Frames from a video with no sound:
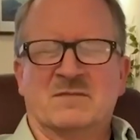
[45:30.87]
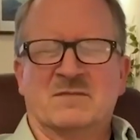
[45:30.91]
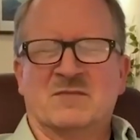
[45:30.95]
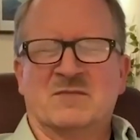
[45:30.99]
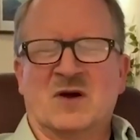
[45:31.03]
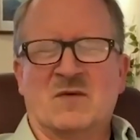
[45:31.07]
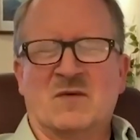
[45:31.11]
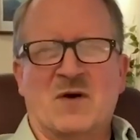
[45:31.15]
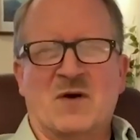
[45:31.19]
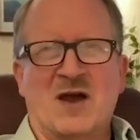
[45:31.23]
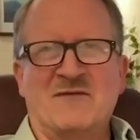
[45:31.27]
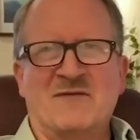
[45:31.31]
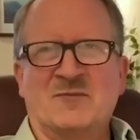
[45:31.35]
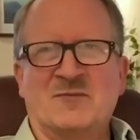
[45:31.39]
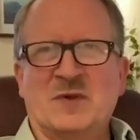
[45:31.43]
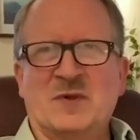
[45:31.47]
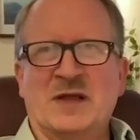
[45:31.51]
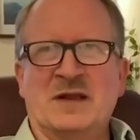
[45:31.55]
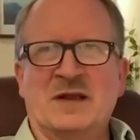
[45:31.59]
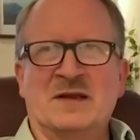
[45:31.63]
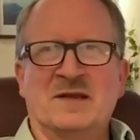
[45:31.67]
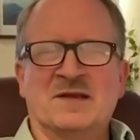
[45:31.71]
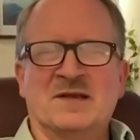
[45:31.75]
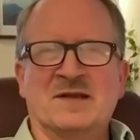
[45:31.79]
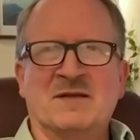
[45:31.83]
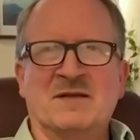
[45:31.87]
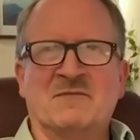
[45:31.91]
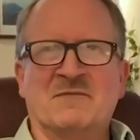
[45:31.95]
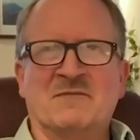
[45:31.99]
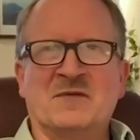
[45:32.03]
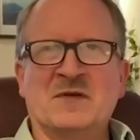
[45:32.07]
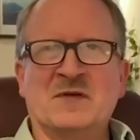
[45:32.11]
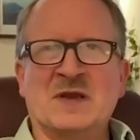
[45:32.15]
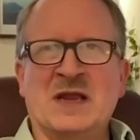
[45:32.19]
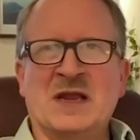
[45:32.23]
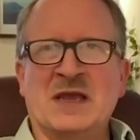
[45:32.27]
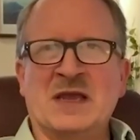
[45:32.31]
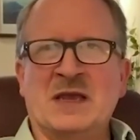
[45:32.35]
My wife played in
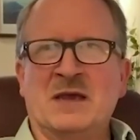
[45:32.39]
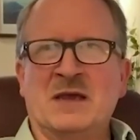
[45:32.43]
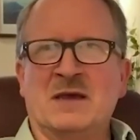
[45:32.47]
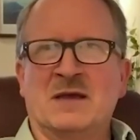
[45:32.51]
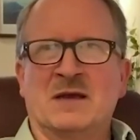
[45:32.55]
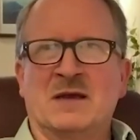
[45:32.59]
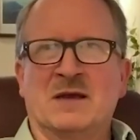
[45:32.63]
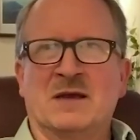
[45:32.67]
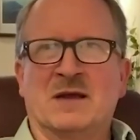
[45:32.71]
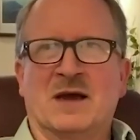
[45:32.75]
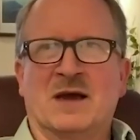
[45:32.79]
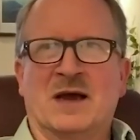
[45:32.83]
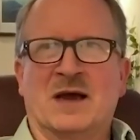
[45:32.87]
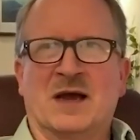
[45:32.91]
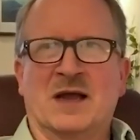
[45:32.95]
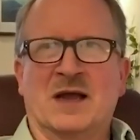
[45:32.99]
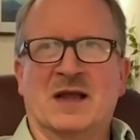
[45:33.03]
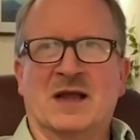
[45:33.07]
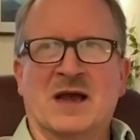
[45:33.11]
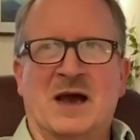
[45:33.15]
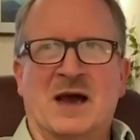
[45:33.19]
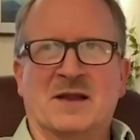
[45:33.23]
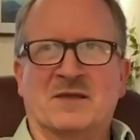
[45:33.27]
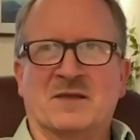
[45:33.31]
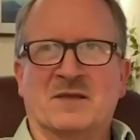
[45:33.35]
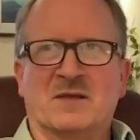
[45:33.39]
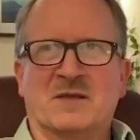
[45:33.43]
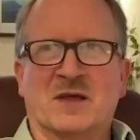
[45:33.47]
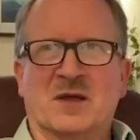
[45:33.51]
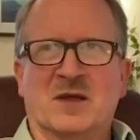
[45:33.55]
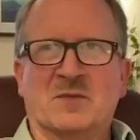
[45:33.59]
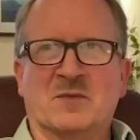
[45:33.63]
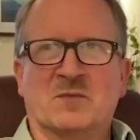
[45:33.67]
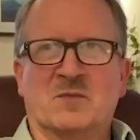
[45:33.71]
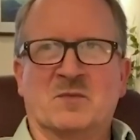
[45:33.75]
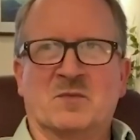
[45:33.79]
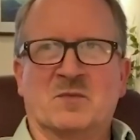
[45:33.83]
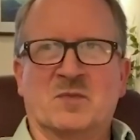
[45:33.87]
symphony, and I got
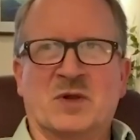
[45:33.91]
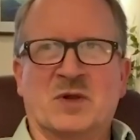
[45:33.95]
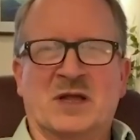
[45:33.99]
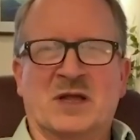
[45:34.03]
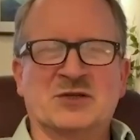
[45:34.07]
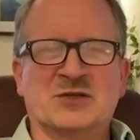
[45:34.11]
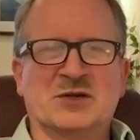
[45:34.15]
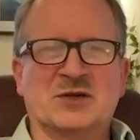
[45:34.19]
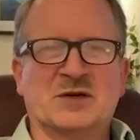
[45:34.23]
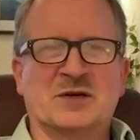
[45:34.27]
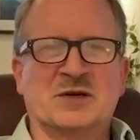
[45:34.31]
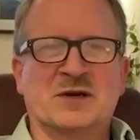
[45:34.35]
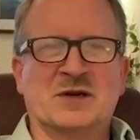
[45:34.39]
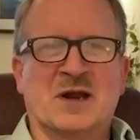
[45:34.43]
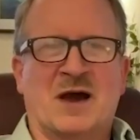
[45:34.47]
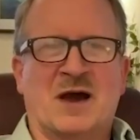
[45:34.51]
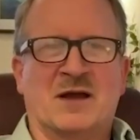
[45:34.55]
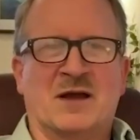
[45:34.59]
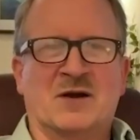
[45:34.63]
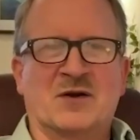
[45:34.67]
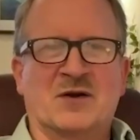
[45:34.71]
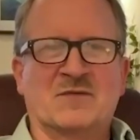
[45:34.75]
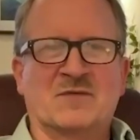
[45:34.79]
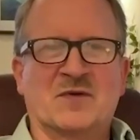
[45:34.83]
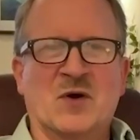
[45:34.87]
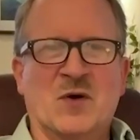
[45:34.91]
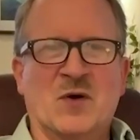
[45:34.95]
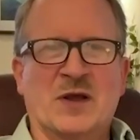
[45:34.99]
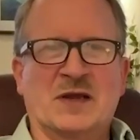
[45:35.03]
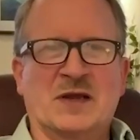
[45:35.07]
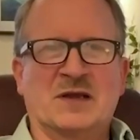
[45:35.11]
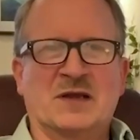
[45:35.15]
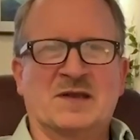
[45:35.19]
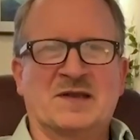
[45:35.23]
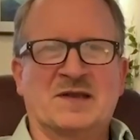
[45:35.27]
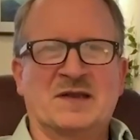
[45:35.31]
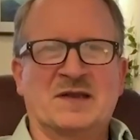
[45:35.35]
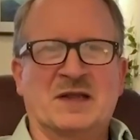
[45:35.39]
the pleasure and honor of going
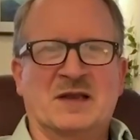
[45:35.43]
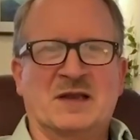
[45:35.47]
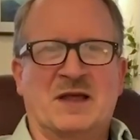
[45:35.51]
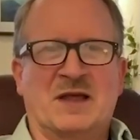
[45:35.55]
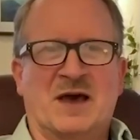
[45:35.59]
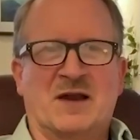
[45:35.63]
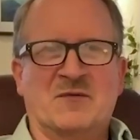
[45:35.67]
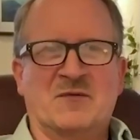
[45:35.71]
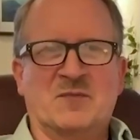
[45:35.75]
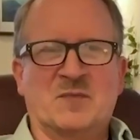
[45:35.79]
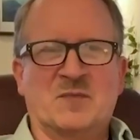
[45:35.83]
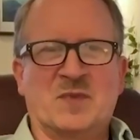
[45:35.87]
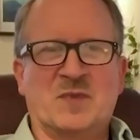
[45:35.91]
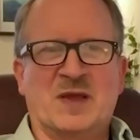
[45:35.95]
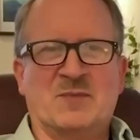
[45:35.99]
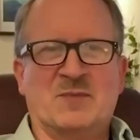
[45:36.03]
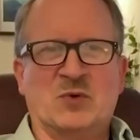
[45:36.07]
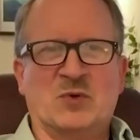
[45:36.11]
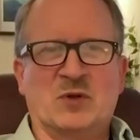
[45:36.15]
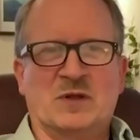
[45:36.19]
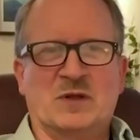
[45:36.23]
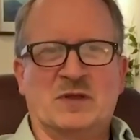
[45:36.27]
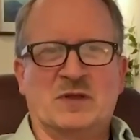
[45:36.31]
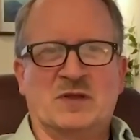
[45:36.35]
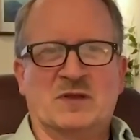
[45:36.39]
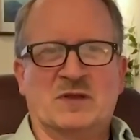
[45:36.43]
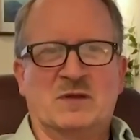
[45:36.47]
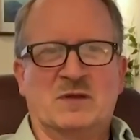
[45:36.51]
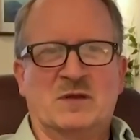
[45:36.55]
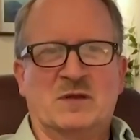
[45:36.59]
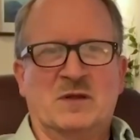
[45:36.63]
to see a lot of people in the